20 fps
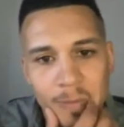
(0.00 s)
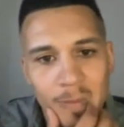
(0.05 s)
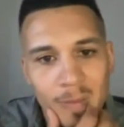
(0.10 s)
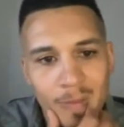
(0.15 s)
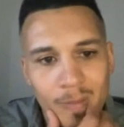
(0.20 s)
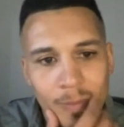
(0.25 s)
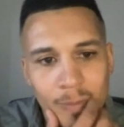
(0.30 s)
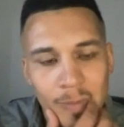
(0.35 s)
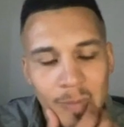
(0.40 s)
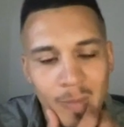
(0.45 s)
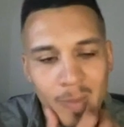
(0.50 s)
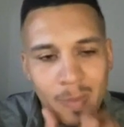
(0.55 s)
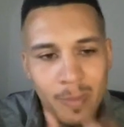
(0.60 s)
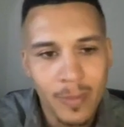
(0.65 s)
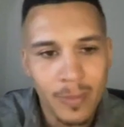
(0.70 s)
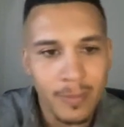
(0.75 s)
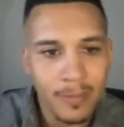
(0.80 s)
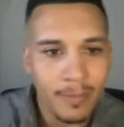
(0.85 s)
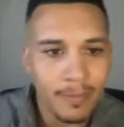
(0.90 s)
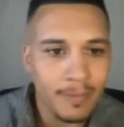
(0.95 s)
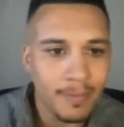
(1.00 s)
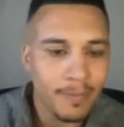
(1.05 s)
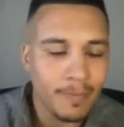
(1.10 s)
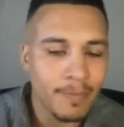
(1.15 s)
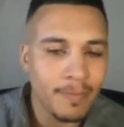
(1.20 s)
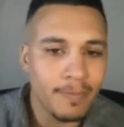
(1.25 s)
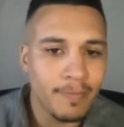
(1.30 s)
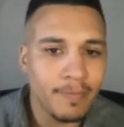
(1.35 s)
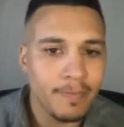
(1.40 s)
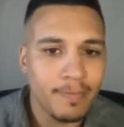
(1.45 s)

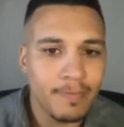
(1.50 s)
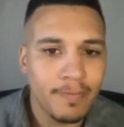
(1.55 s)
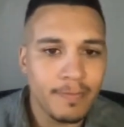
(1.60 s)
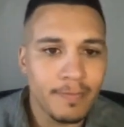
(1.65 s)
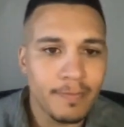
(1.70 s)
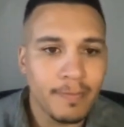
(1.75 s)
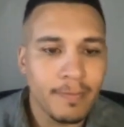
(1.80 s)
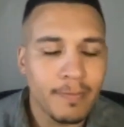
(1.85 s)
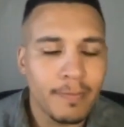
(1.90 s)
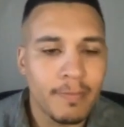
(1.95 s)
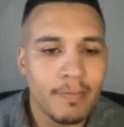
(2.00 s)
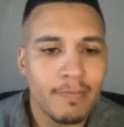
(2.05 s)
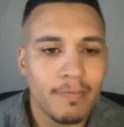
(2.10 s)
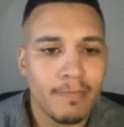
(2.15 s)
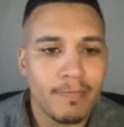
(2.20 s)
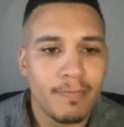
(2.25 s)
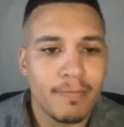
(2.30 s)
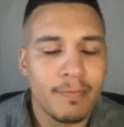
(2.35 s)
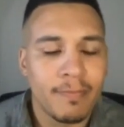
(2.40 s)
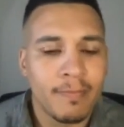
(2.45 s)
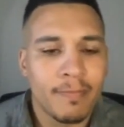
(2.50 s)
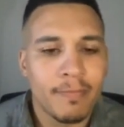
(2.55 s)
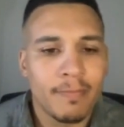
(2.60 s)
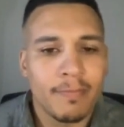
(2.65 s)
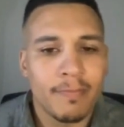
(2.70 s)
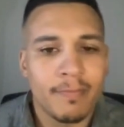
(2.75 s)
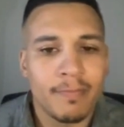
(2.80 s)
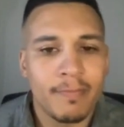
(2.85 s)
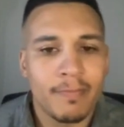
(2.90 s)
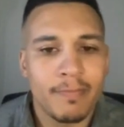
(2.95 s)

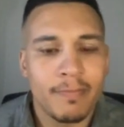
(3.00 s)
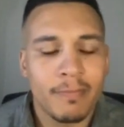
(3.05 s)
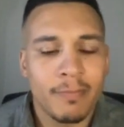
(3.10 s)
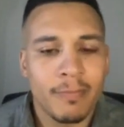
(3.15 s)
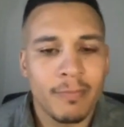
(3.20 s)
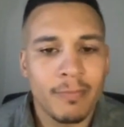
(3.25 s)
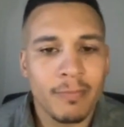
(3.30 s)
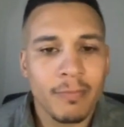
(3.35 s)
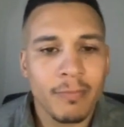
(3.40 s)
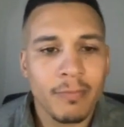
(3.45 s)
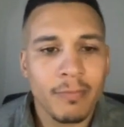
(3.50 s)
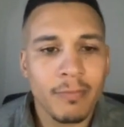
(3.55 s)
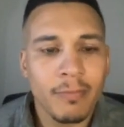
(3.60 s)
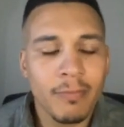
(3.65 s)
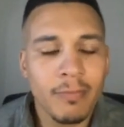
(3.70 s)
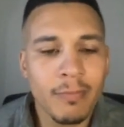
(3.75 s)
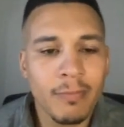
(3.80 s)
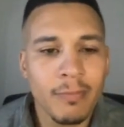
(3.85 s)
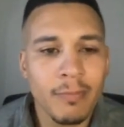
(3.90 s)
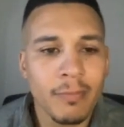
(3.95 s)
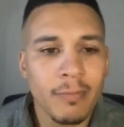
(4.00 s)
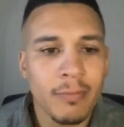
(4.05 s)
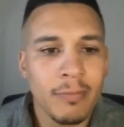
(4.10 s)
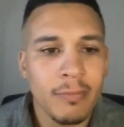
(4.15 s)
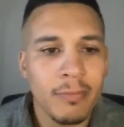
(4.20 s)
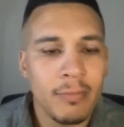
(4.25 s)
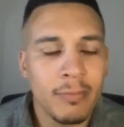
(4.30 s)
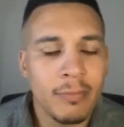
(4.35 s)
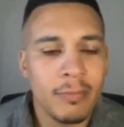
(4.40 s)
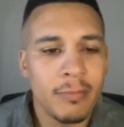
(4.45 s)

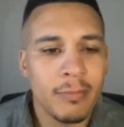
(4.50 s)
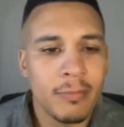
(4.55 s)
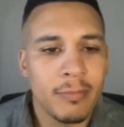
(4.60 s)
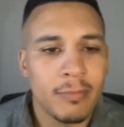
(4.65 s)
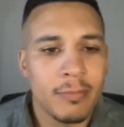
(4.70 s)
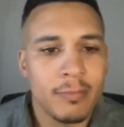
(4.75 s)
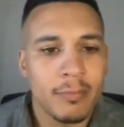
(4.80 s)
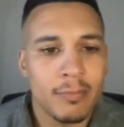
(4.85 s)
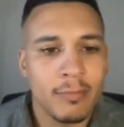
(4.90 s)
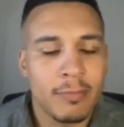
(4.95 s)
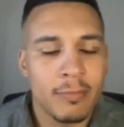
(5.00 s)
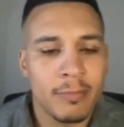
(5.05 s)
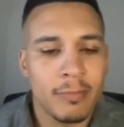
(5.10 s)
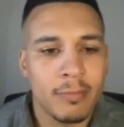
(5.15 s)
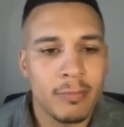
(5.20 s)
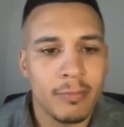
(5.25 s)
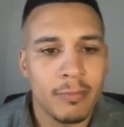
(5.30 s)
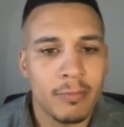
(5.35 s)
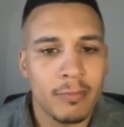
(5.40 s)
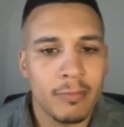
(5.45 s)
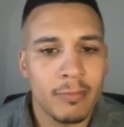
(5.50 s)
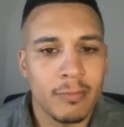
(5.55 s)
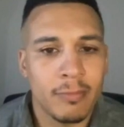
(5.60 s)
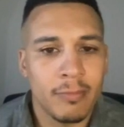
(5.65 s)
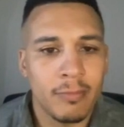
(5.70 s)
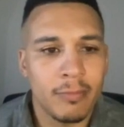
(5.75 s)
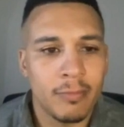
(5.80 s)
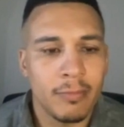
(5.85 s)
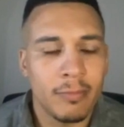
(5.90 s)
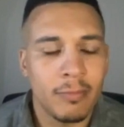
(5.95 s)

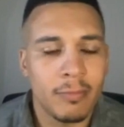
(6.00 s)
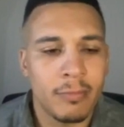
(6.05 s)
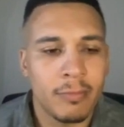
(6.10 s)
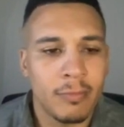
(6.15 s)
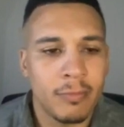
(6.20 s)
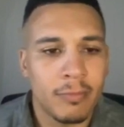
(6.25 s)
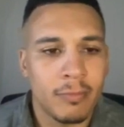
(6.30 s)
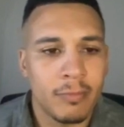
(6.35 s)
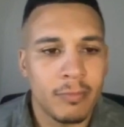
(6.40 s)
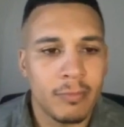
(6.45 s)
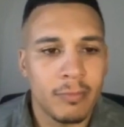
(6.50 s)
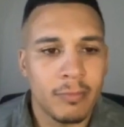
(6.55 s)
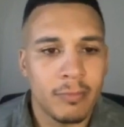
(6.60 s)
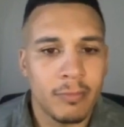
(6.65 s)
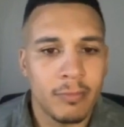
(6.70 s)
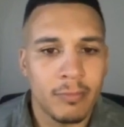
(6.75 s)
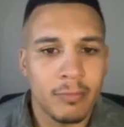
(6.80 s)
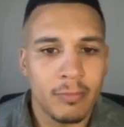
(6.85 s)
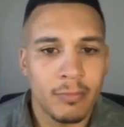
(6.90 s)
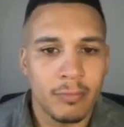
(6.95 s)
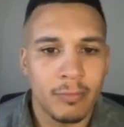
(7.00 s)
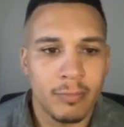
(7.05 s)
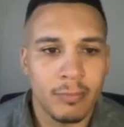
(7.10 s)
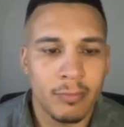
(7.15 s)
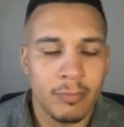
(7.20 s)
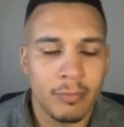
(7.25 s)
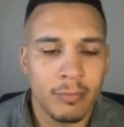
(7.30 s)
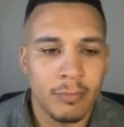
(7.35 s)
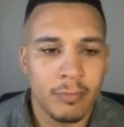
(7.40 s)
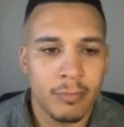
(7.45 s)

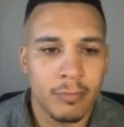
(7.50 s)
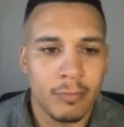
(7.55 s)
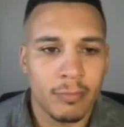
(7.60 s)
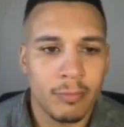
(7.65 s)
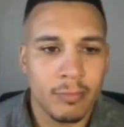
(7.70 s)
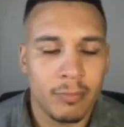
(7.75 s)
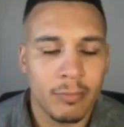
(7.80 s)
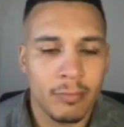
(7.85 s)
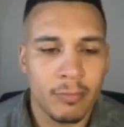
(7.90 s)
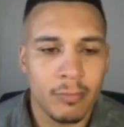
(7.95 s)
No words are spoken by the person on screen.